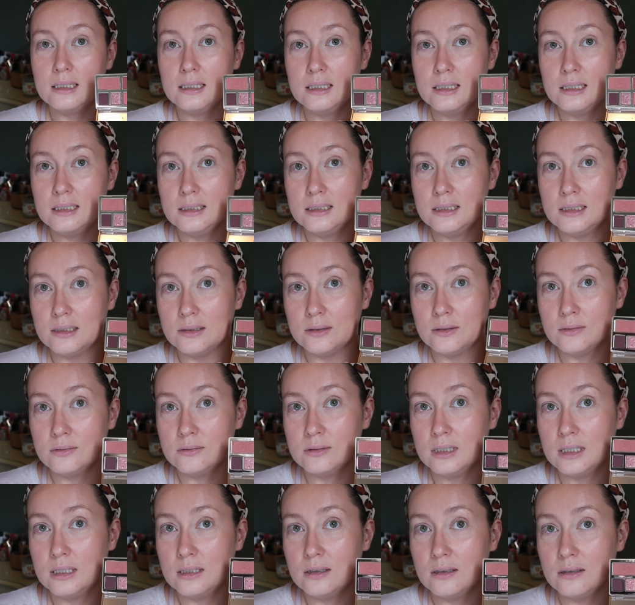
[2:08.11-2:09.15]
its
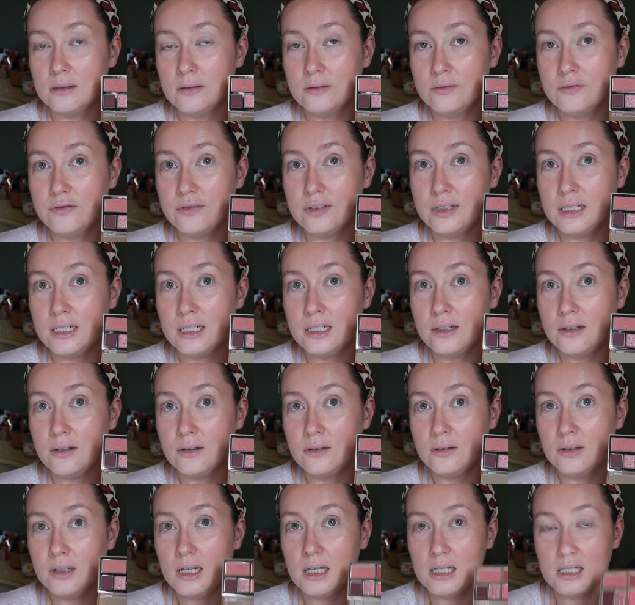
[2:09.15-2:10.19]
own little
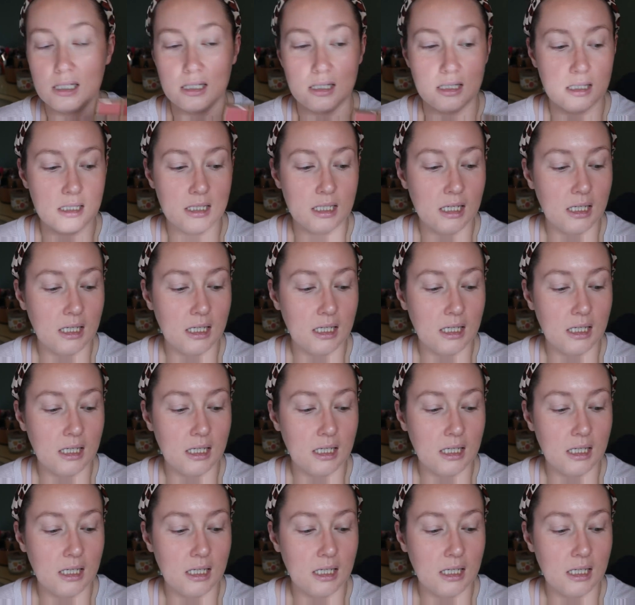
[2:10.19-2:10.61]
video because